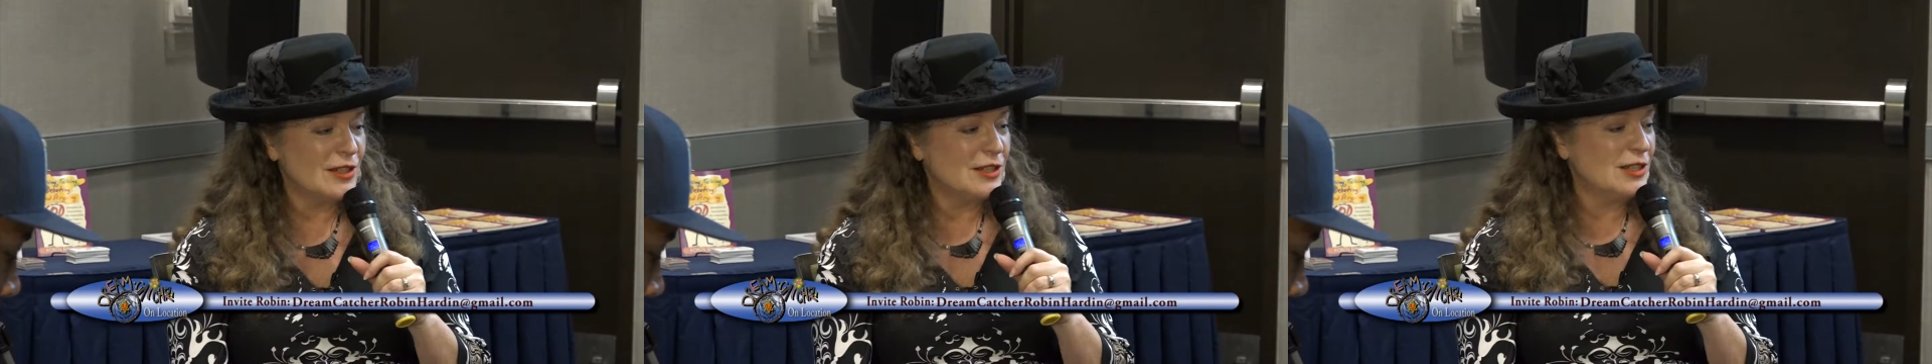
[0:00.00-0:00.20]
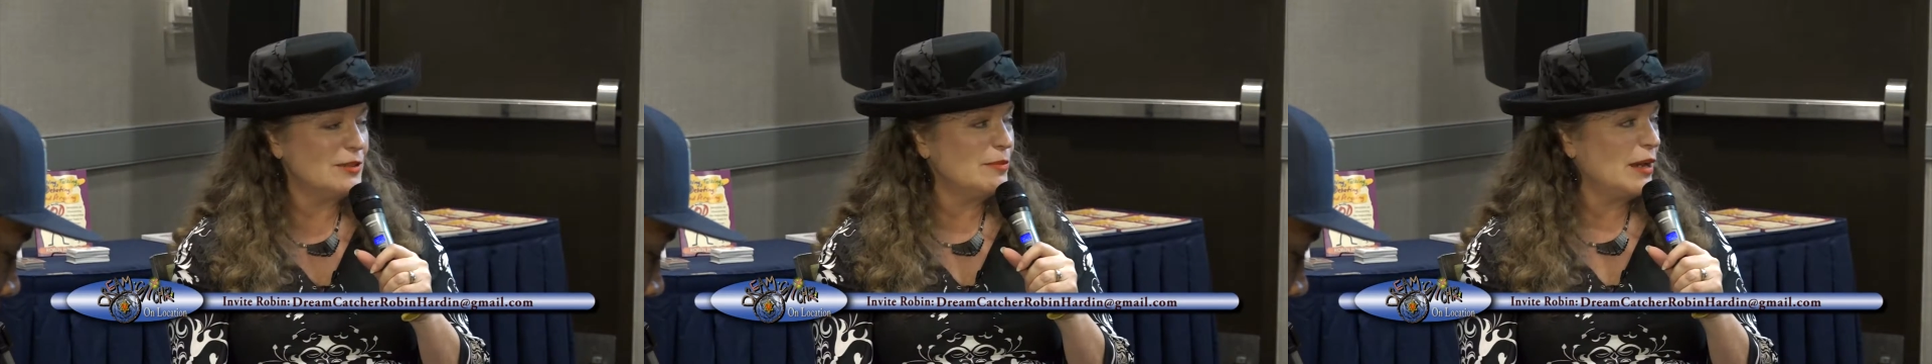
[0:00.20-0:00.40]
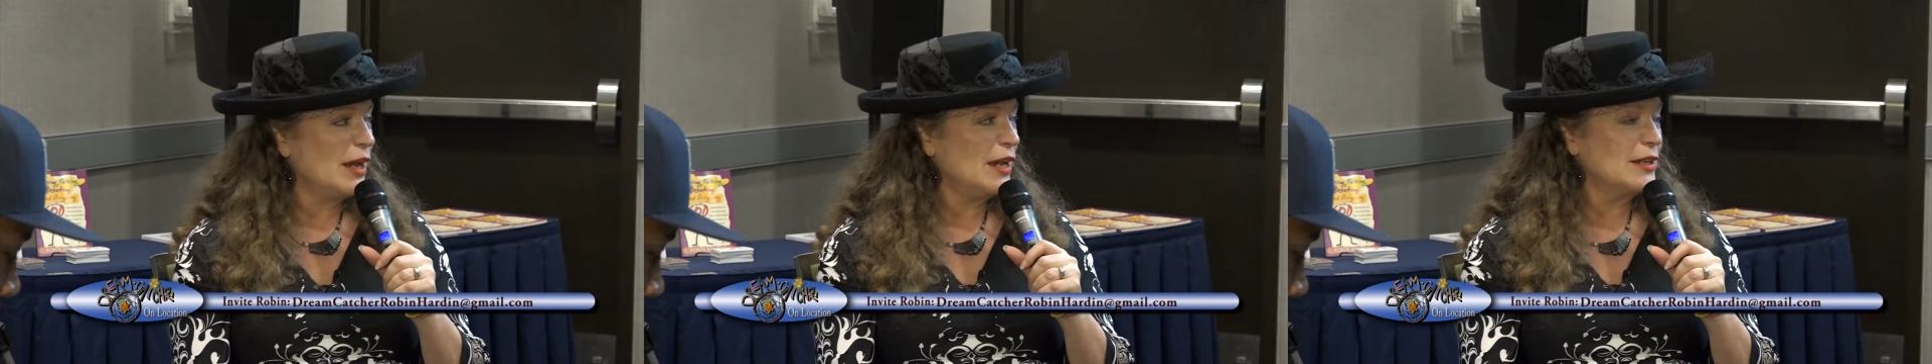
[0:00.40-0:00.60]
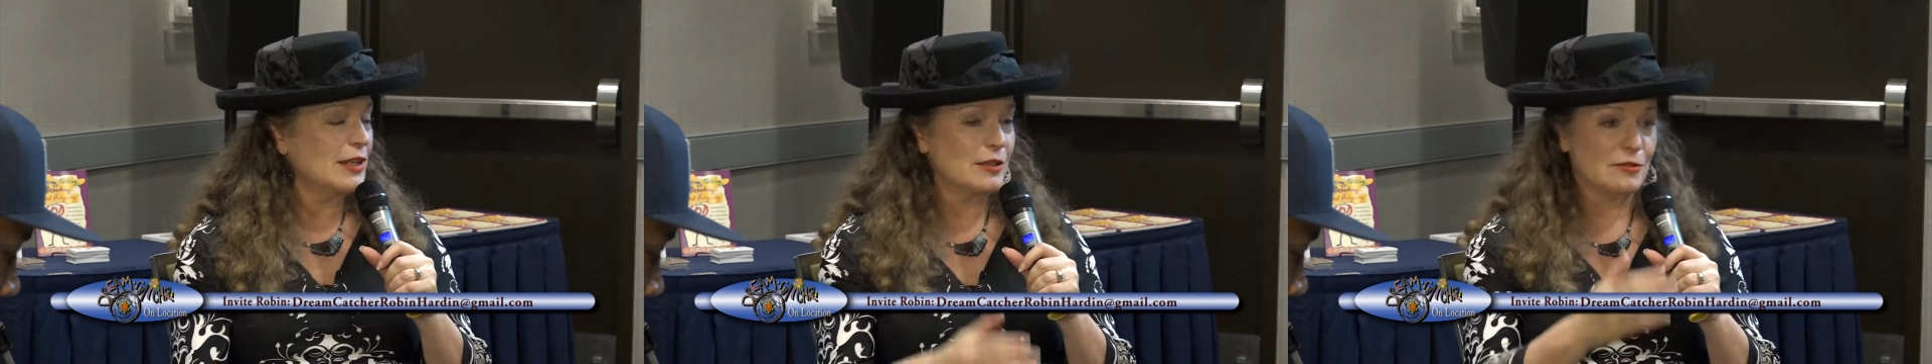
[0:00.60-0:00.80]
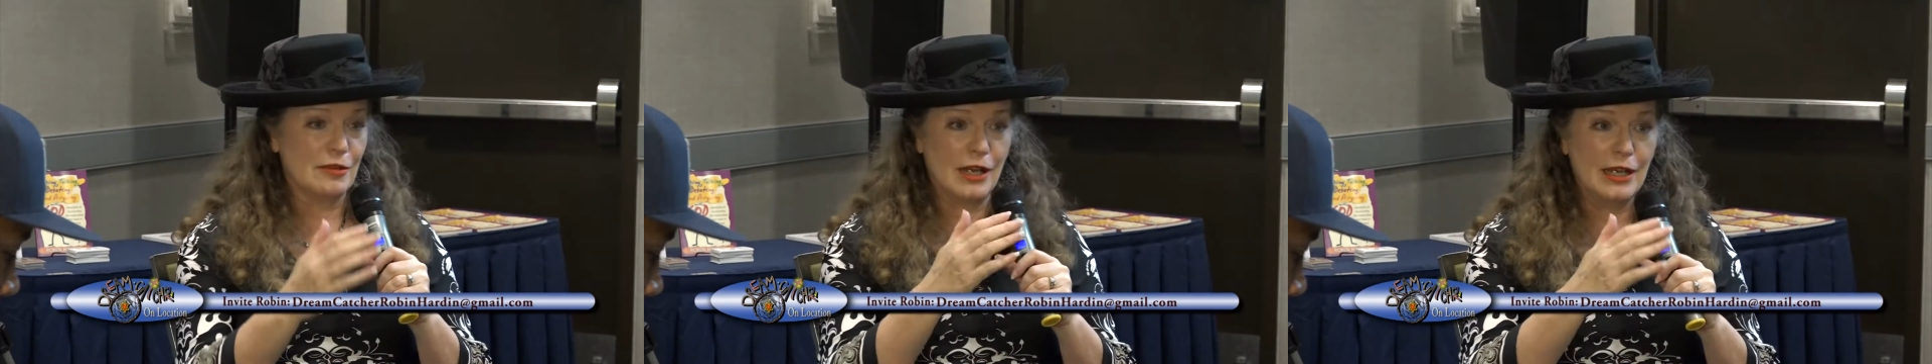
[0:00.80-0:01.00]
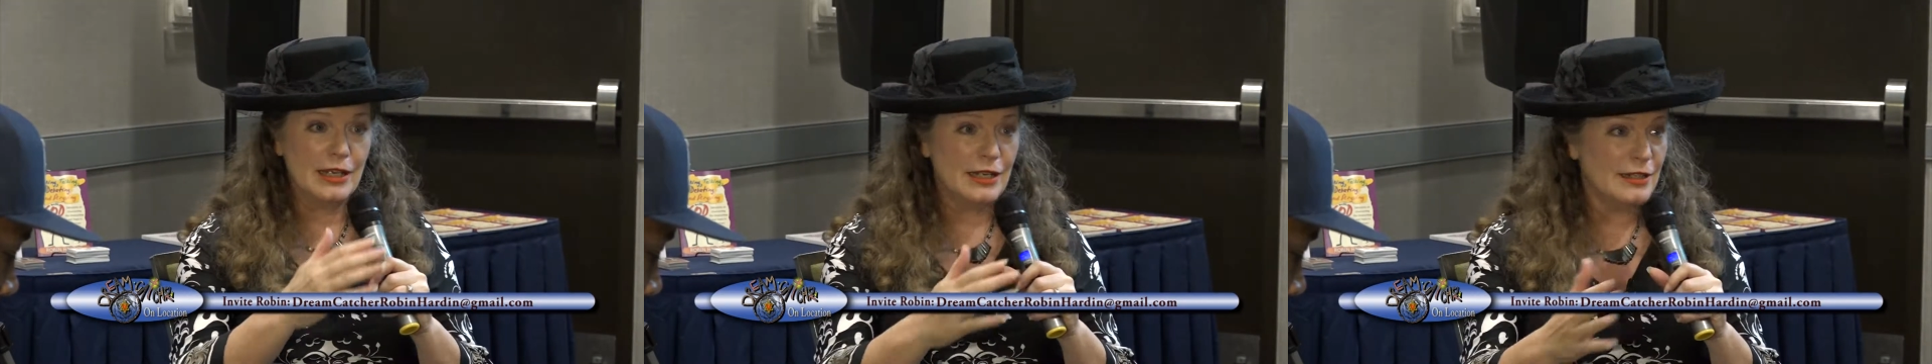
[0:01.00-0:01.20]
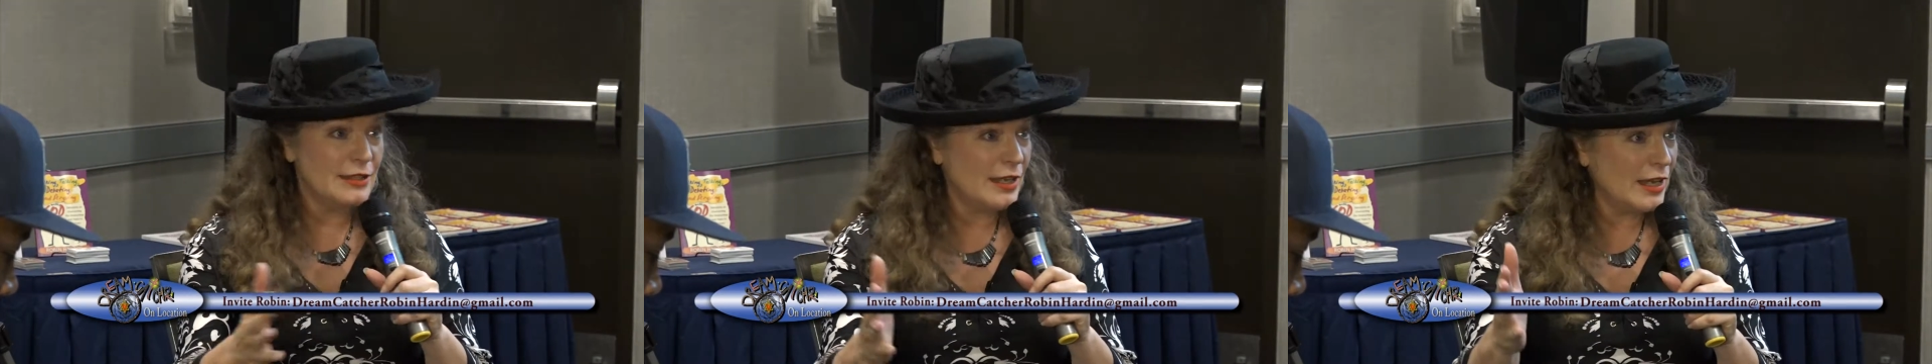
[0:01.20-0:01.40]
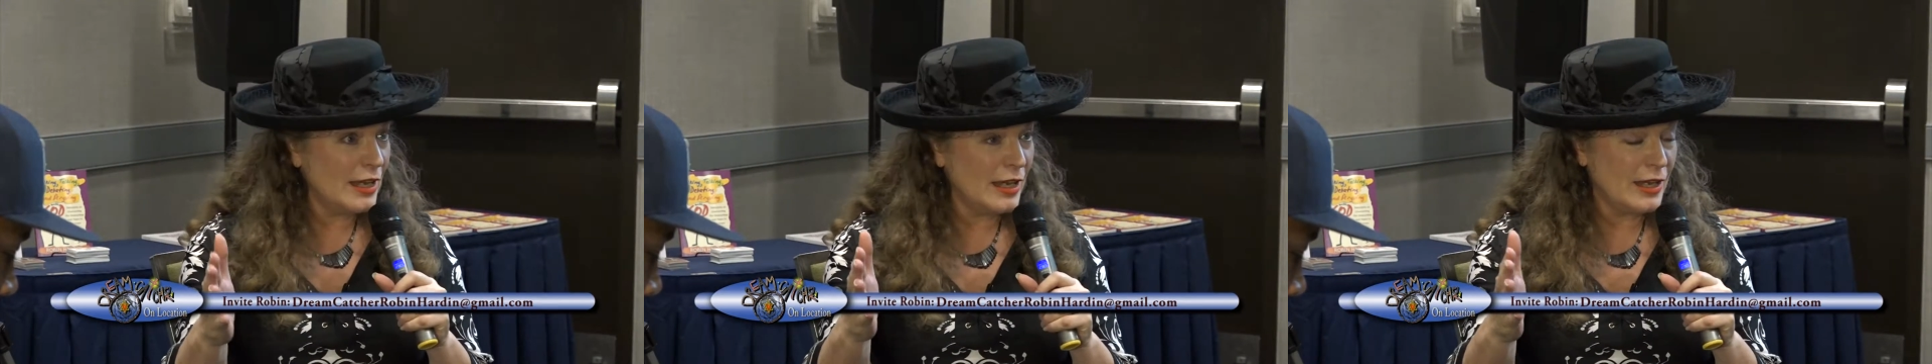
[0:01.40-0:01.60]
In Habakkuk, write it
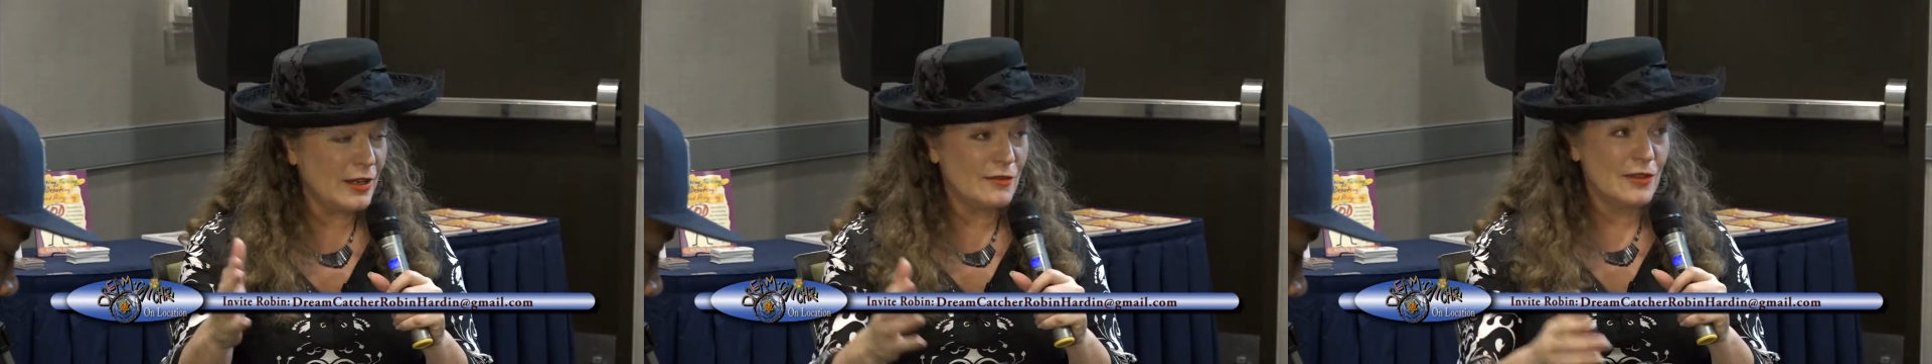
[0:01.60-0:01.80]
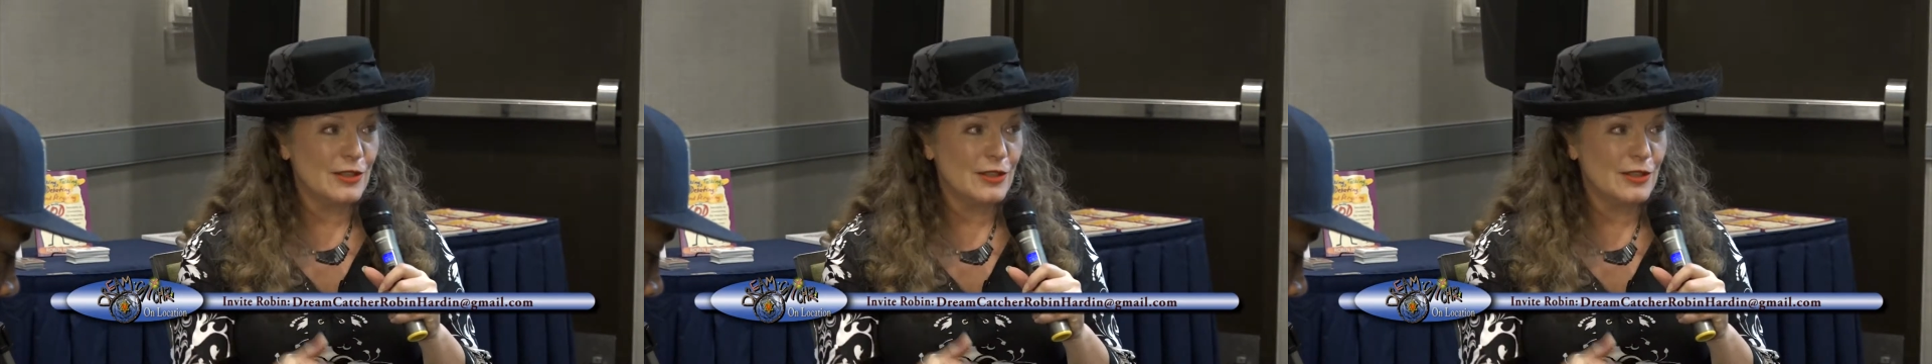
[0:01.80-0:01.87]
down.